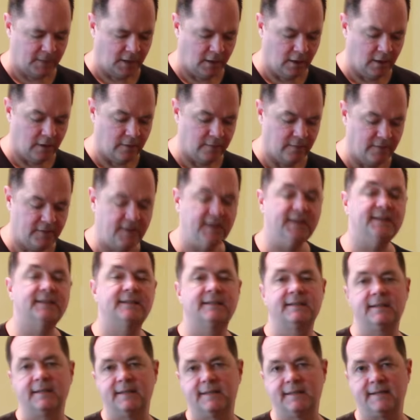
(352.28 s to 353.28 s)
on
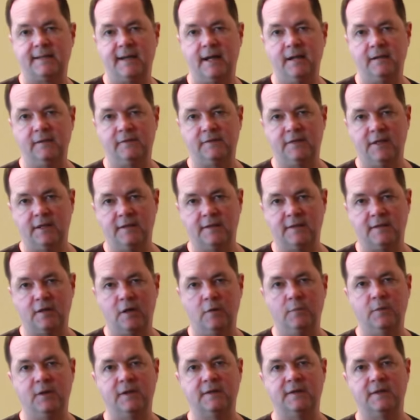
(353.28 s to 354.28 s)
this style of
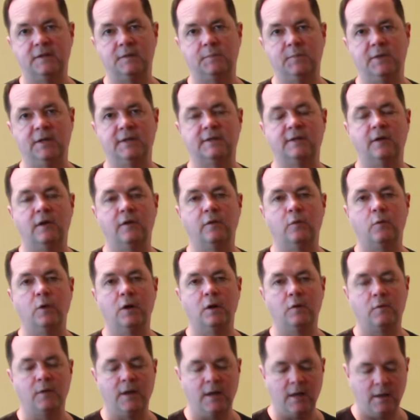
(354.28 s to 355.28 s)
telescope because it spins all the
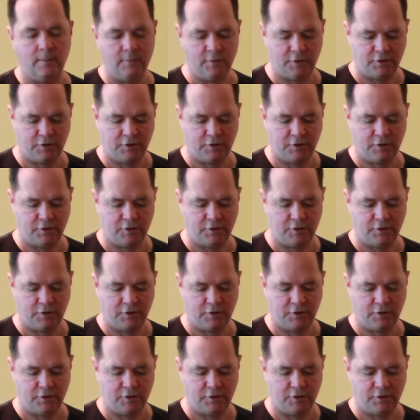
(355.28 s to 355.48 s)
way around,